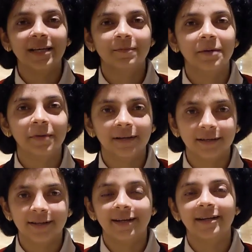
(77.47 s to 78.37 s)
like my
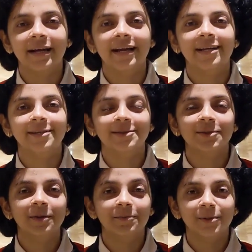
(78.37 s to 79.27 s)
mentor and guide,
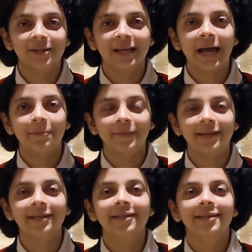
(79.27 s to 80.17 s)
so I'm really
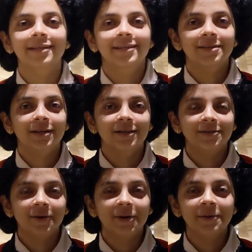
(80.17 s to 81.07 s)
happy
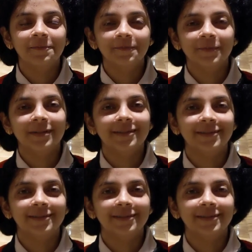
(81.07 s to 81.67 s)
for him.